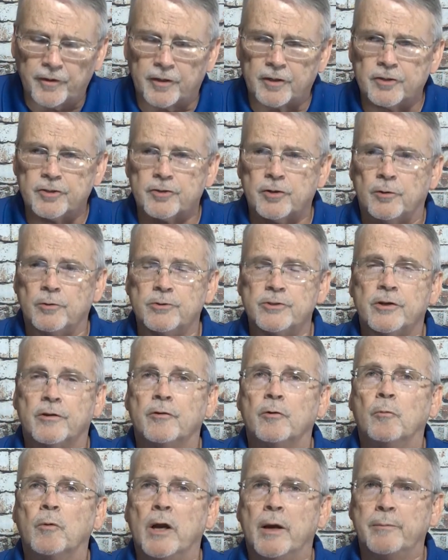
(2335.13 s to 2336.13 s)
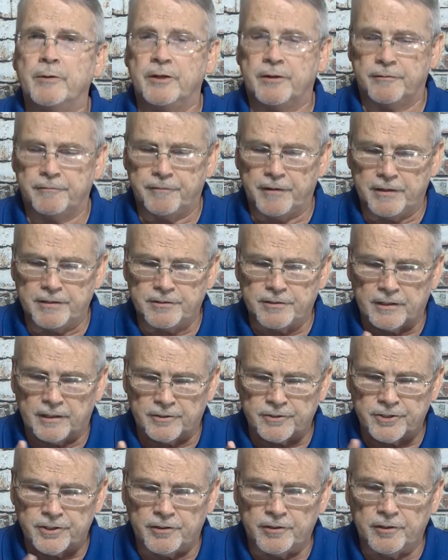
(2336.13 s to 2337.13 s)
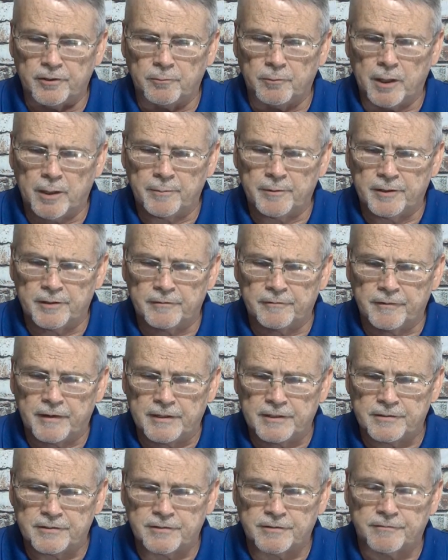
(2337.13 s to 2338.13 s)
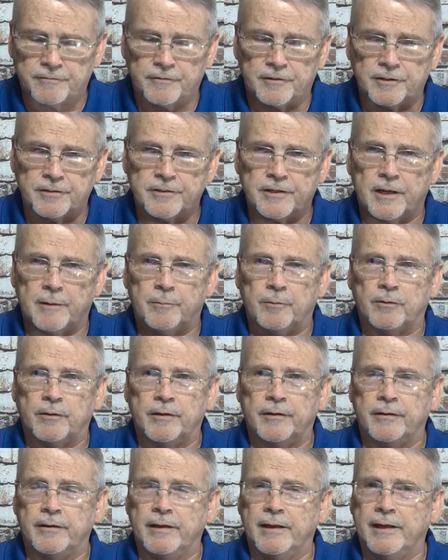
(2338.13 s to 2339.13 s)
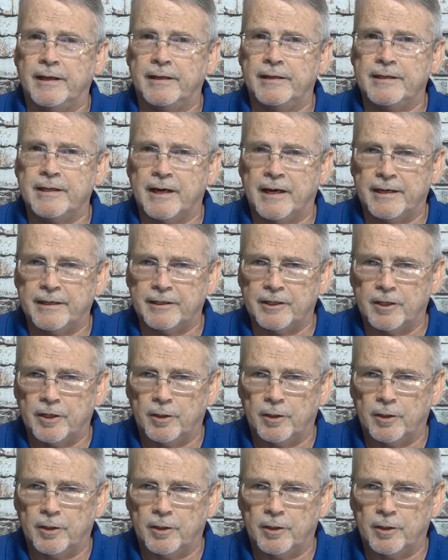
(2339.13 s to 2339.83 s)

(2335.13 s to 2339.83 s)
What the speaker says: controls on the web interface, and I'll show you the web interface, for example, and the NDI